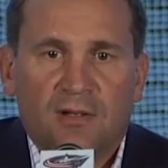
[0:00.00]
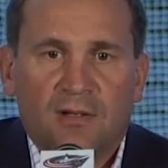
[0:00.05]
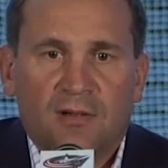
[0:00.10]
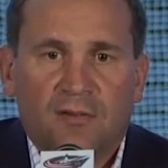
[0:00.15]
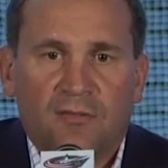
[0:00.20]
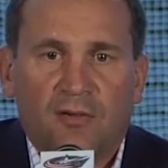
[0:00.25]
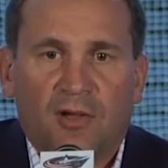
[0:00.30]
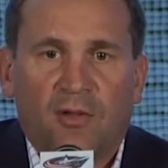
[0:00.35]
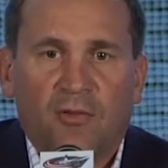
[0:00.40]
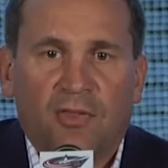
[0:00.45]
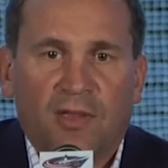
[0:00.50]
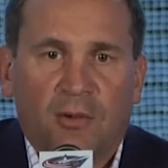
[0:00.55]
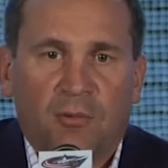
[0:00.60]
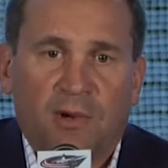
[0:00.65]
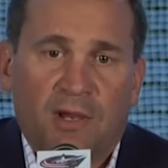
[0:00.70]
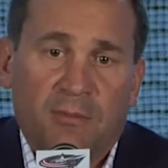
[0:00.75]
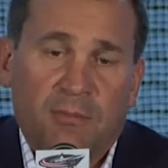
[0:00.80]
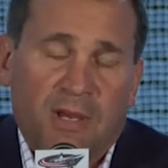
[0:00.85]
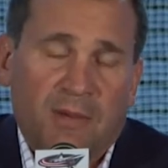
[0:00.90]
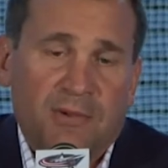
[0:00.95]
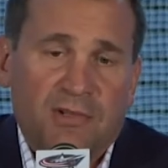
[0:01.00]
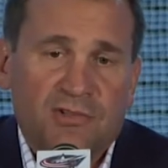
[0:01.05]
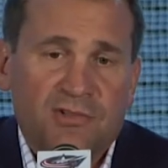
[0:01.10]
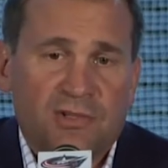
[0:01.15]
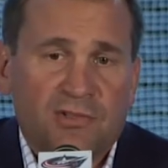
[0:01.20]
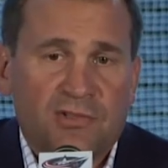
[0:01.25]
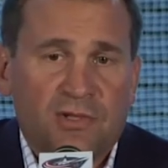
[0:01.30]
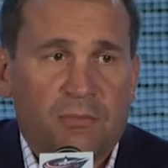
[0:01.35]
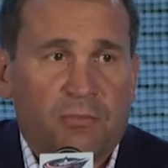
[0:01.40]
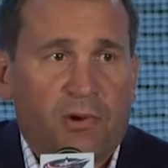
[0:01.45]
felt that way. Maybe it's
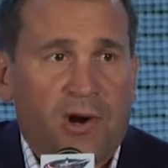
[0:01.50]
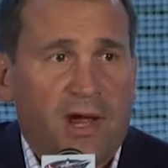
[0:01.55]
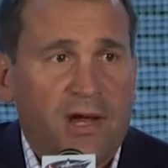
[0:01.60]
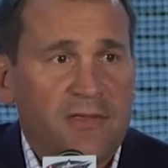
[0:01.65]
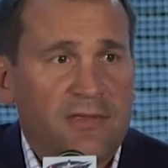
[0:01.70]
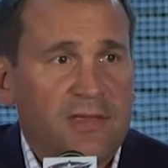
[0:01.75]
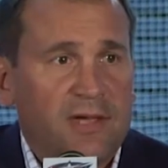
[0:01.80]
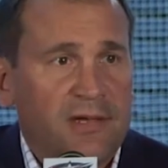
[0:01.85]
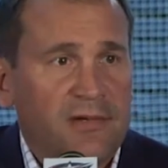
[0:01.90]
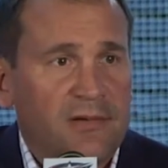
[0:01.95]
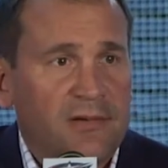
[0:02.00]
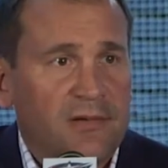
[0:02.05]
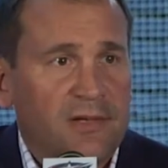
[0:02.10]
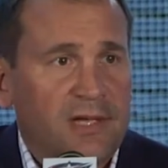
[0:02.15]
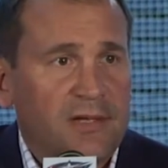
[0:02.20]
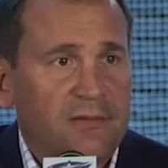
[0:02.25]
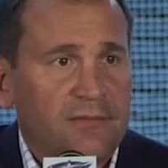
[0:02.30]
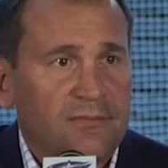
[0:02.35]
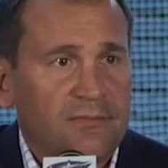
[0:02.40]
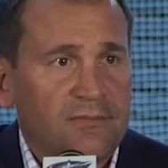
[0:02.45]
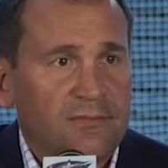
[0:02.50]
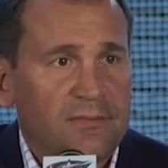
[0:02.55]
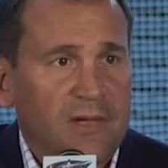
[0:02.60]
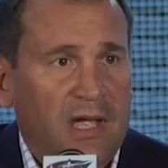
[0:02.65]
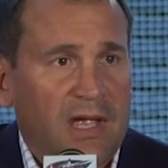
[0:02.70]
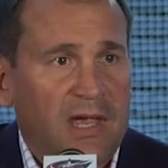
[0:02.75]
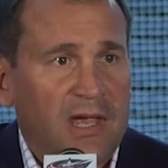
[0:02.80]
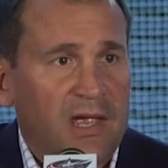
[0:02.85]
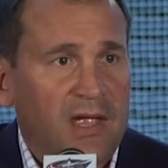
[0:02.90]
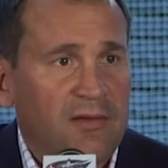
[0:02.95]
just the pride that
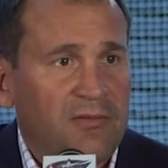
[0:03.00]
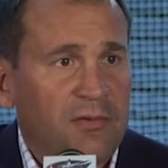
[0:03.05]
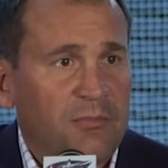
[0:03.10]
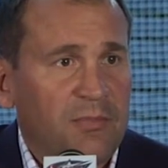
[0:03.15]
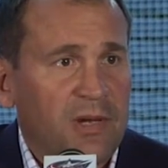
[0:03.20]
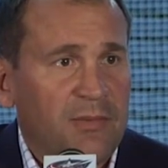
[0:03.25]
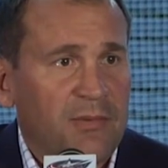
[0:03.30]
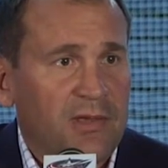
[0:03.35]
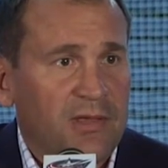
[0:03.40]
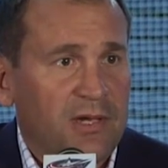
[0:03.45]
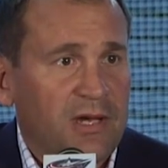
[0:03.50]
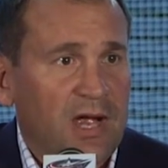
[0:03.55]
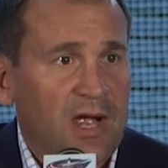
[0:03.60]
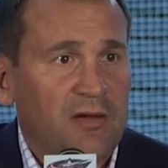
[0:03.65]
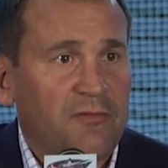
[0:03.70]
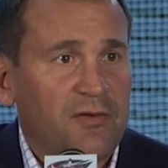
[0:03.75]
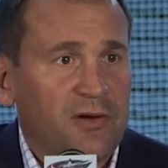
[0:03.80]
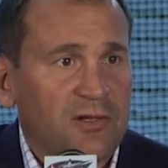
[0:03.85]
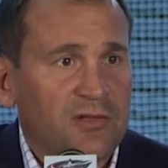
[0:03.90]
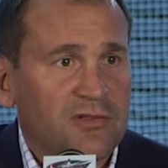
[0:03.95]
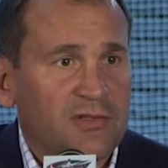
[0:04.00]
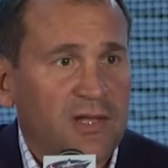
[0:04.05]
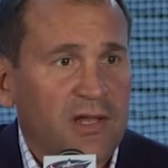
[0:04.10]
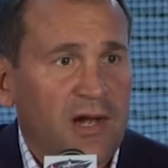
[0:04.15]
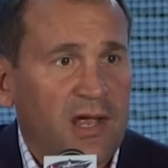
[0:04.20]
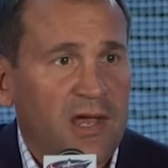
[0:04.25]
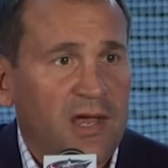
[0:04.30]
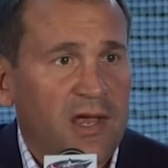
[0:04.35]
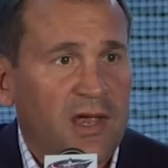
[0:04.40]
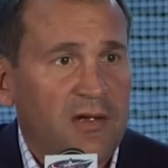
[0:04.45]
I have, and maybe the confidence
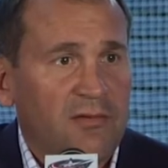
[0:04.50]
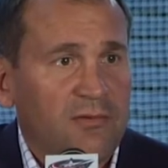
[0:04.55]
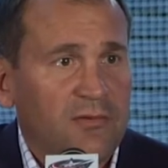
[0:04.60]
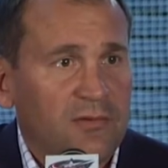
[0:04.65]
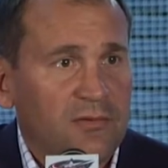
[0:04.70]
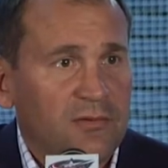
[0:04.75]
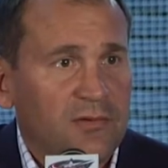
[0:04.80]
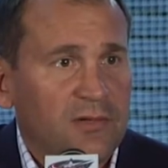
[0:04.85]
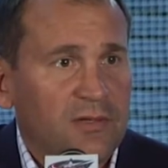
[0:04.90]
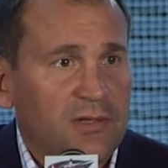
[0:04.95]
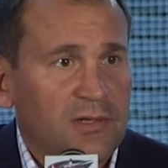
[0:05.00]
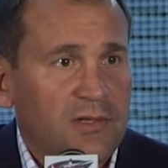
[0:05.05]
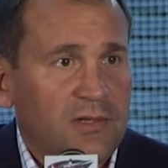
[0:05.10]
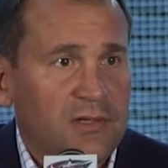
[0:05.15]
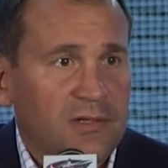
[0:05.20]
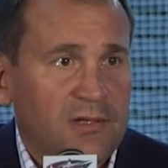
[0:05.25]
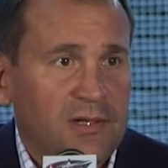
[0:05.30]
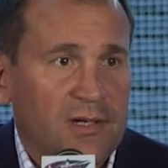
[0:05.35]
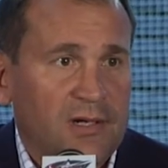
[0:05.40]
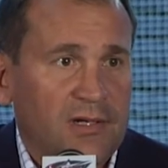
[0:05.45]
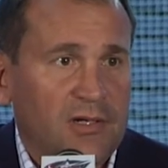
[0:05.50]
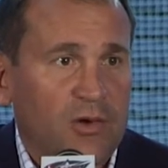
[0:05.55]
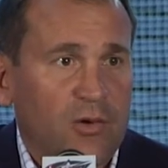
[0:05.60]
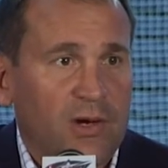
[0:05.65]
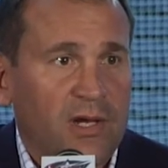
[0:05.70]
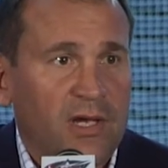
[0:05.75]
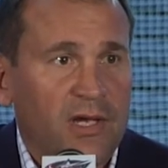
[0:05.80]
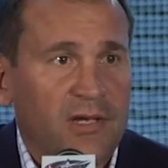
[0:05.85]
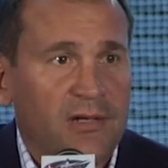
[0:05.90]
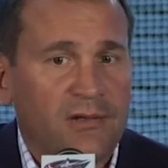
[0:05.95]
that I have
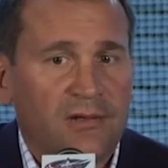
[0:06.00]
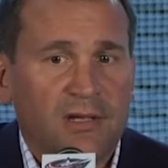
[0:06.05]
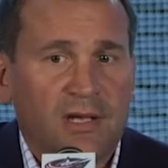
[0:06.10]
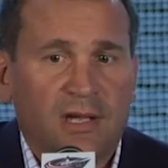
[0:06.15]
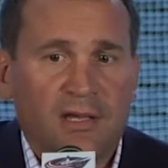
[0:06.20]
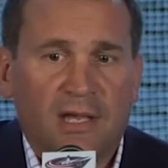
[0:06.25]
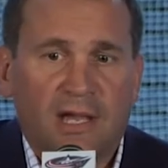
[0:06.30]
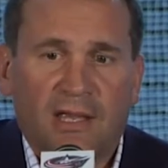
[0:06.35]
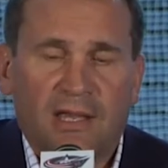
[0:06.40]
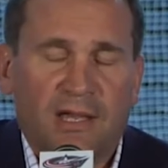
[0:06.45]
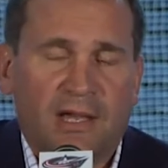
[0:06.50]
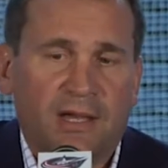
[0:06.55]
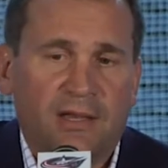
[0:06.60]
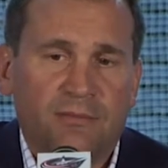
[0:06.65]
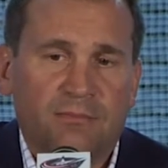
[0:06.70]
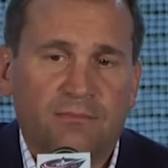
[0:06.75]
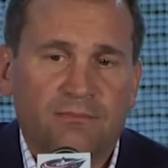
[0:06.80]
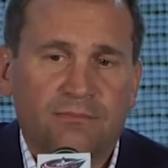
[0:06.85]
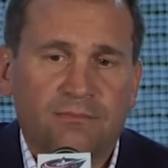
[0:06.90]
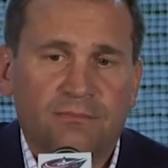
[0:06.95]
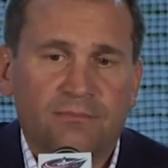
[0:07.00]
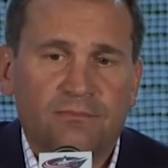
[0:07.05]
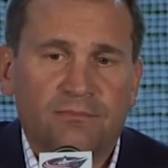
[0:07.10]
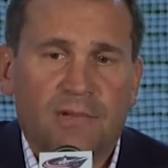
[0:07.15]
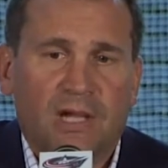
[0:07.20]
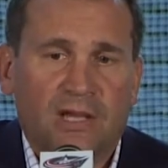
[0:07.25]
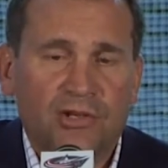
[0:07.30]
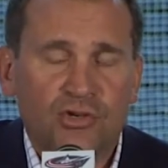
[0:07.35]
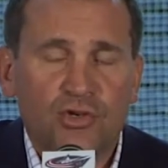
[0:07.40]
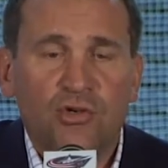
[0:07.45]
going in.
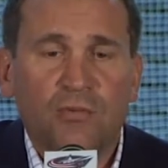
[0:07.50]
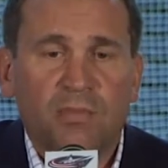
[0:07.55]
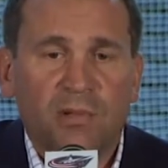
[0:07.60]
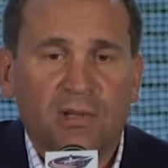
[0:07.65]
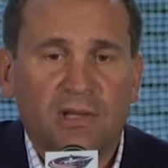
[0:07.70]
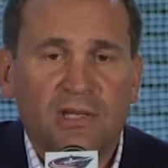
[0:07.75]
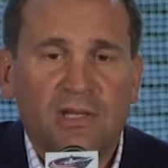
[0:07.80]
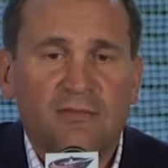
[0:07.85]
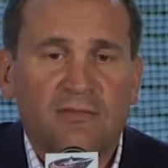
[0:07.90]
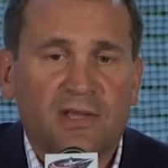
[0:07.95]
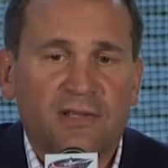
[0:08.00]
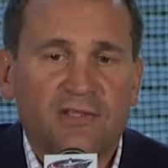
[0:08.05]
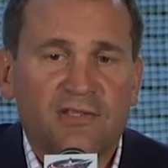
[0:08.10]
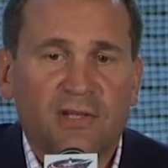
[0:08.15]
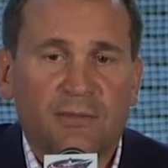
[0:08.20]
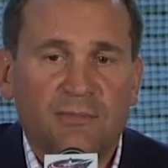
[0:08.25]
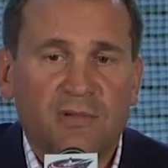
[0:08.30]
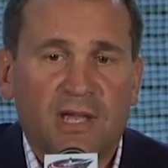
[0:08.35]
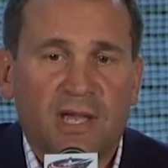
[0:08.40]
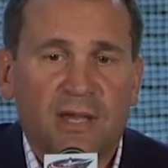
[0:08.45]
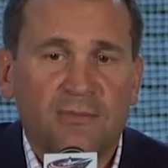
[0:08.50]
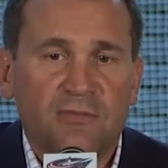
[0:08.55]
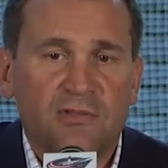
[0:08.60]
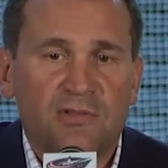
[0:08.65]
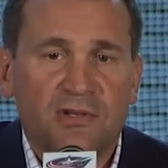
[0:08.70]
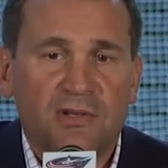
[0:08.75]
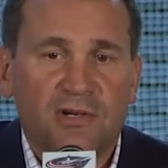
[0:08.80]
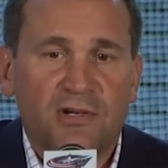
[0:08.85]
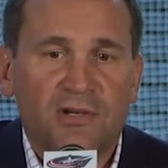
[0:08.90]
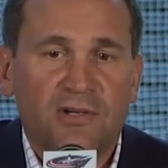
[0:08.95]
I do believe that
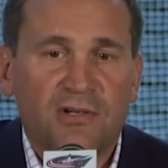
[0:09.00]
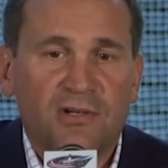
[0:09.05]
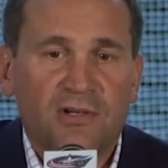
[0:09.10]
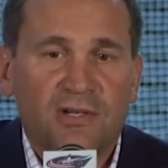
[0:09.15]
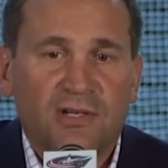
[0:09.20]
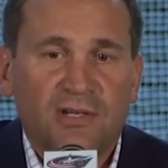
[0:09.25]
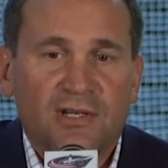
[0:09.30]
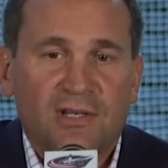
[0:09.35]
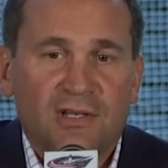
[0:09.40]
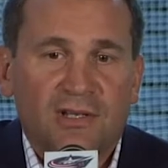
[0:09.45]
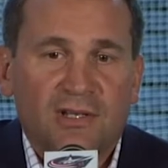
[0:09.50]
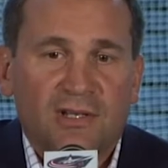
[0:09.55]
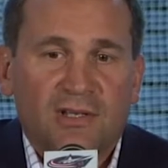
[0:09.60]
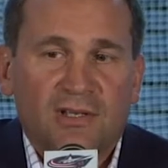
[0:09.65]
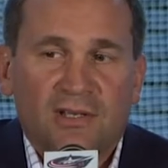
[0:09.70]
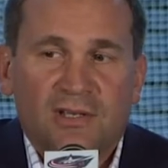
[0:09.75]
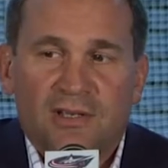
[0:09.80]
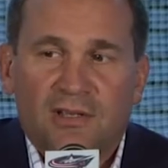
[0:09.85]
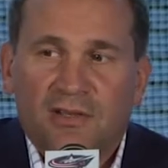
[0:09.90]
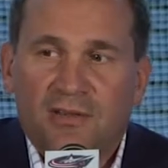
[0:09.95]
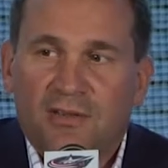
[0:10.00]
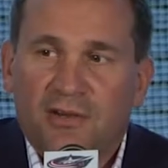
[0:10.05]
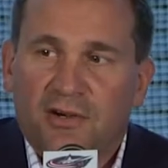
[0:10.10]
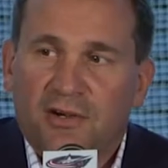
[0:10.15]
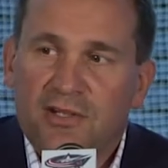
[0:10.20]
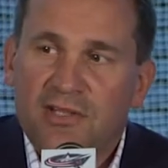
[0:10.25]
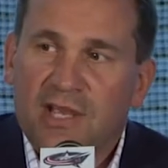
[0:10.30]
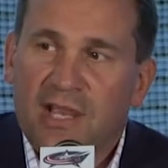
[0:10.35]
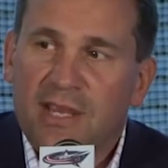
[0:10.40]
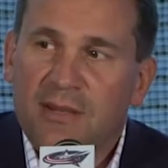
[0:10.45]
sometimes there
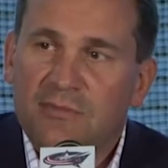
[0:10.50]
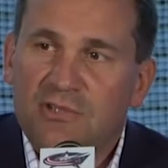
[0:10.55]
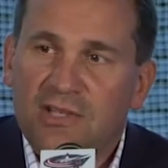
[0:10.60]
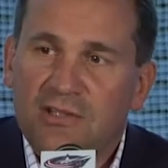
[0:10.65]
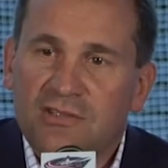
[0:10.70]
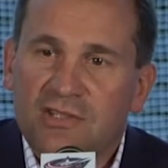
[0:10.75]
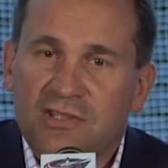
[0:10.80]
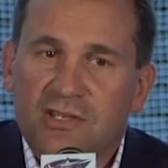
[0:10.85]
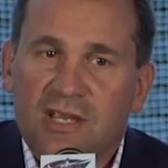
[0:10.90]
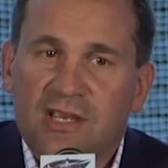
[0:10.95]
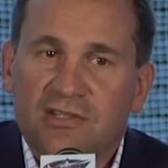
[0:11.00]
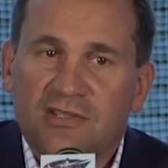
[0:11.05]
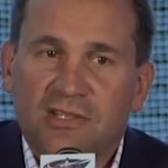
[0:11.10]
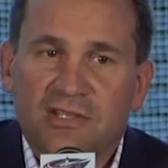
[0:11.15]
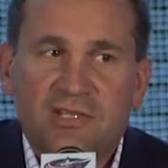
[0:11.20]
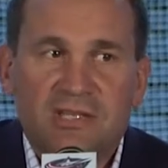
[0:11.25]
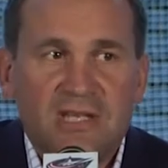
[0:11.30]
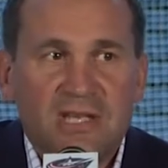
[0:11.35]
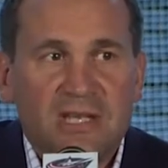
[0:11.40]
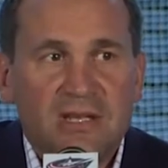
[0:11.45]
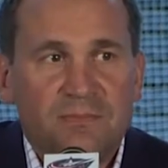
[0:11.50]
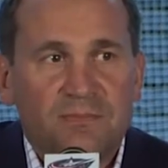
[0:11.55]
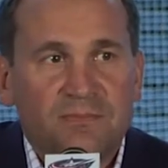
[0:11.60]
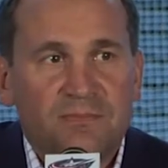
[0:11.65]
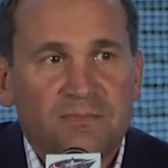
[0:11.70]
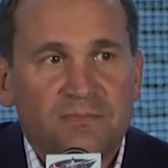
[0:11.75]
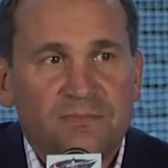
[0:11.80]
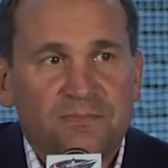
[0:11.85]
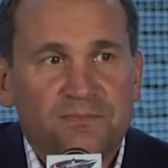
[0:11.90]
are times as a team,